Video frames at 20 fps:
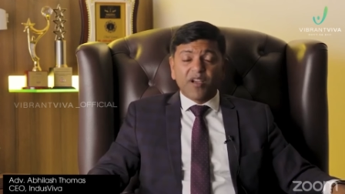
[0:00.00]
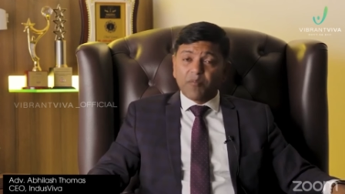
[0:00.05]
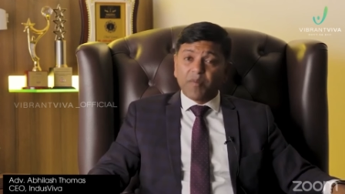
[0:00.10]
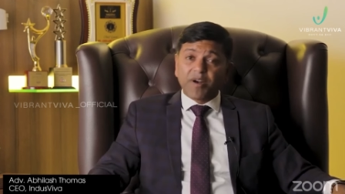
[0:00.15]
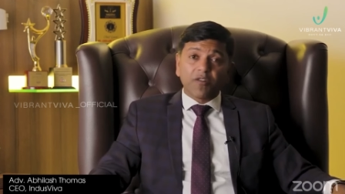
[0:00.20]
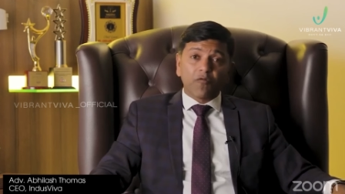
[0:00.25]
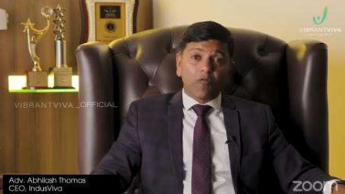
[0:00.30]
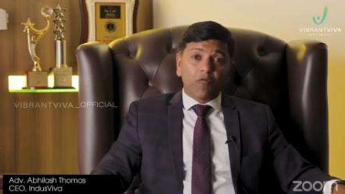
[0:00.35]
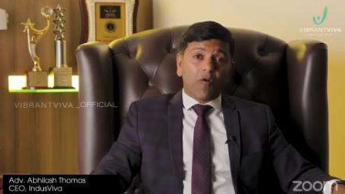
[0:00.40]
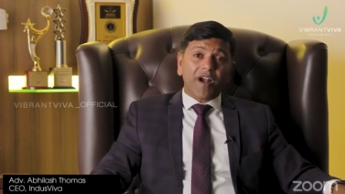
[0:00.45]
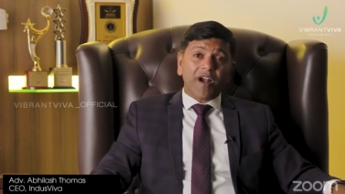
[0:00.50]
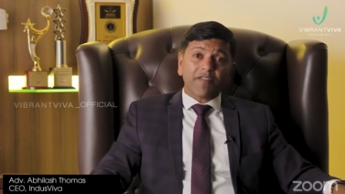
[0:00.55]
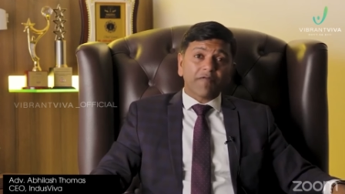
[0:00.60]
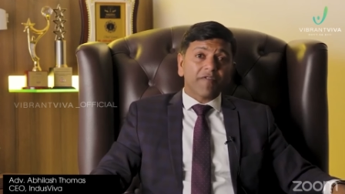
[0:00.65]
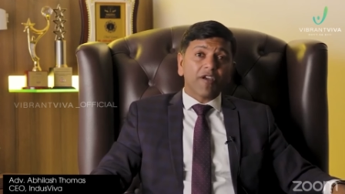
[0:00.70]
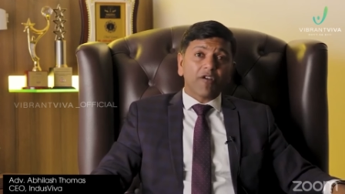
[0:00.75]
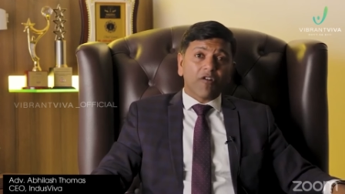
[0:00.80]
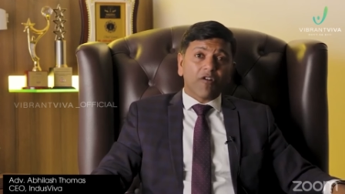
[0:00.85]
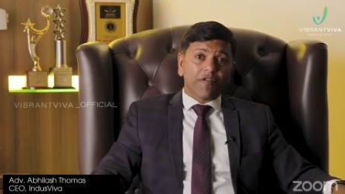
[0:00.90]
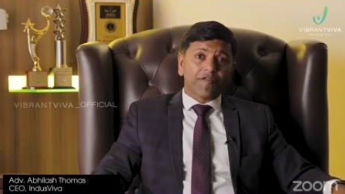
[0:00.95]
But what
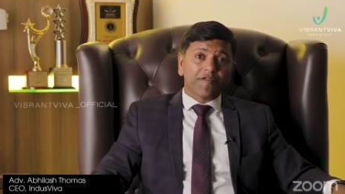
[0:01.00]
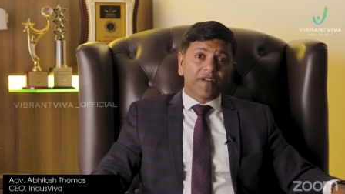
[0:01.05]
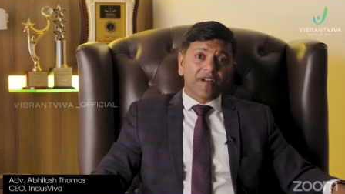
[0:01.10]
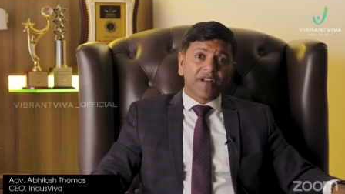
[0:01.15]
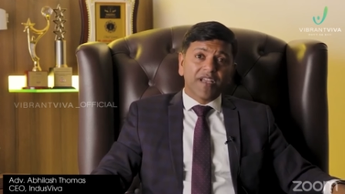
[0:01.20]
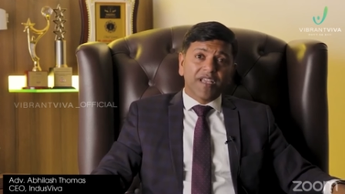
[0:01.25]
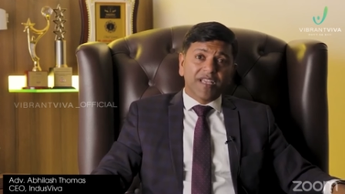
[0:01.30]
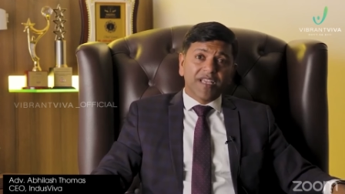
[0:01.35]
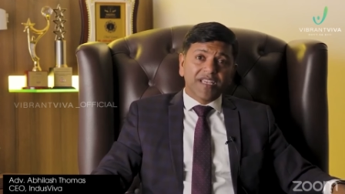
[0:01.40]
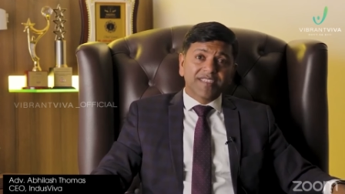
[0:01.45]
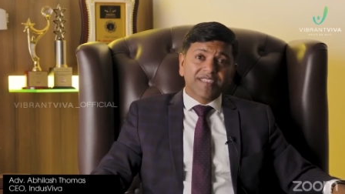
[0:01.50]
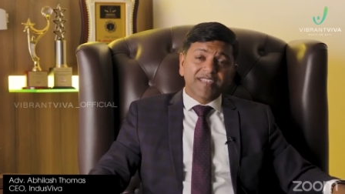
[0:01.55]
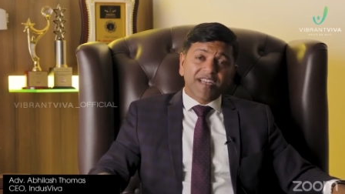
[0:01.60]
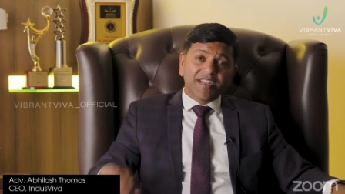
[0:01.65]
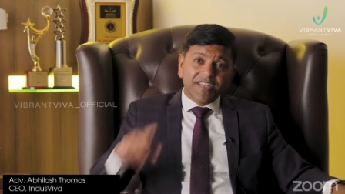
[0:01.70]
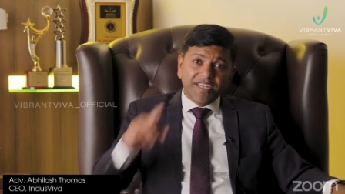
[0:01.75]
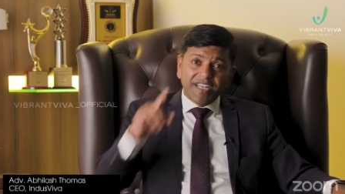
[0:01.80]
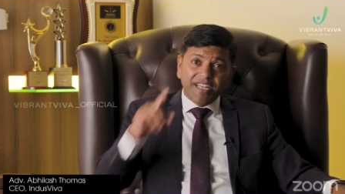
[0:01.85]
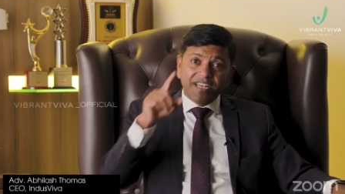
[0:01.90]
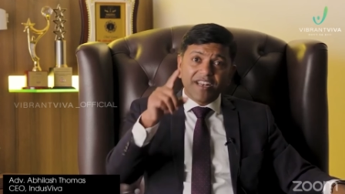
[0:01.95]
we offer is
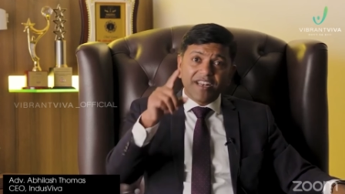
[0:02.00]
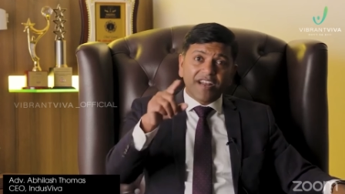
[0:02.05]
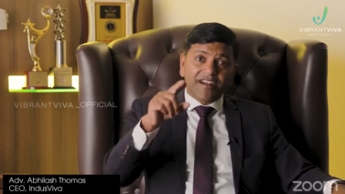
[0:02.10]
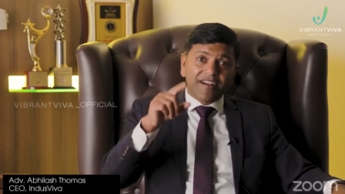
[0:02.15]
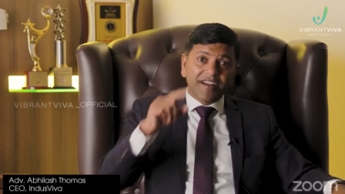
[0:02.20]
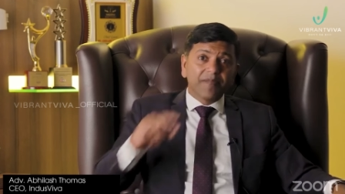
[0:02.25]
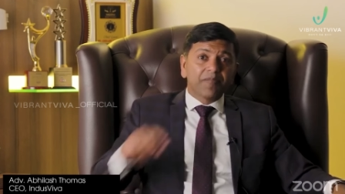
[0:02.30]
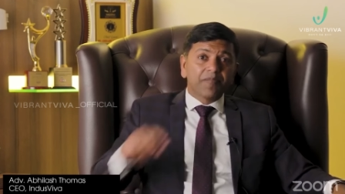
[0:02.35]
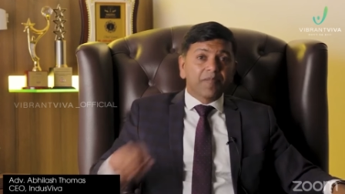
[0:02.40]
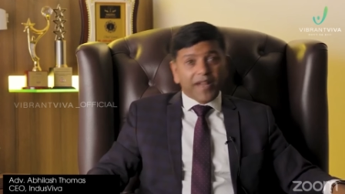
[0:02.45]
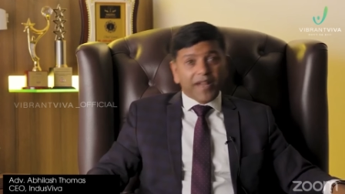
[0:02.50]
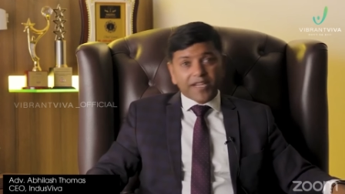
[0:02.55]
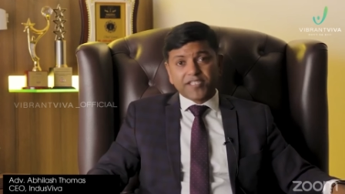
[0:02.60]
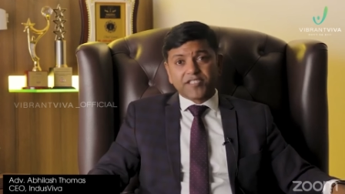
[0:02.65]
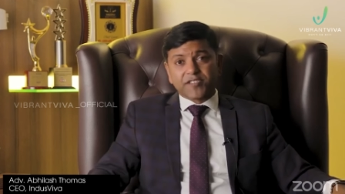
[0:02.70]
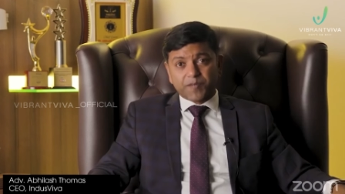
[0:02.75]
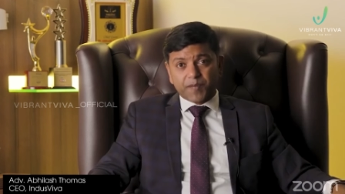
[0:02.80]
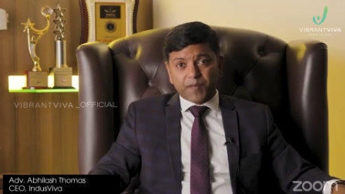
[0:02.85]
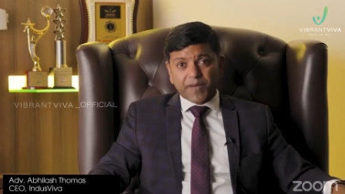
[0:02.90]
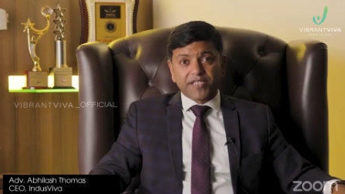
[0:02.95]
a dinner
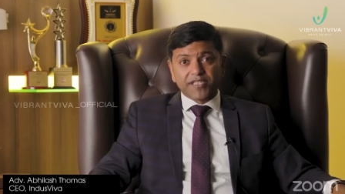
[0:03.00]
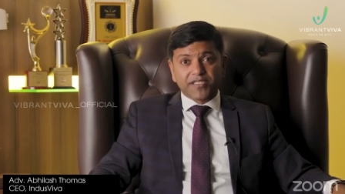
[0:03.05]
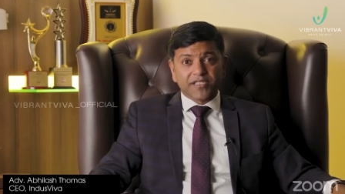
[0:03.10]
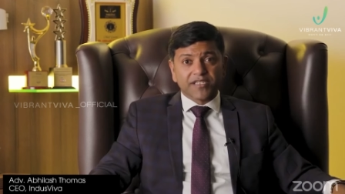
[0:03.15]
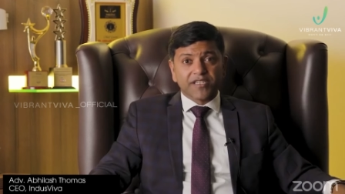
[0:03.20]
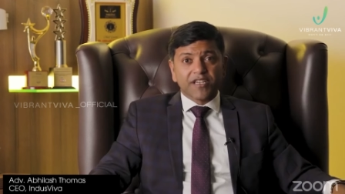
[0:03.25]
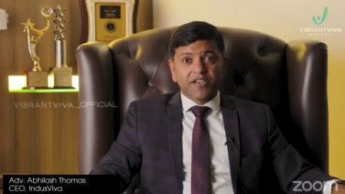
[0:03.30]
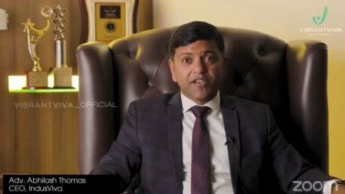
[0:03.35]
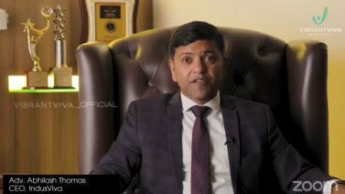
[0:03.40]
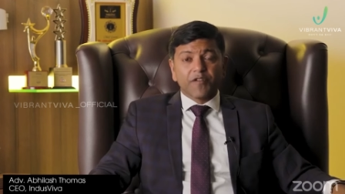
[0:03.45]
replacement.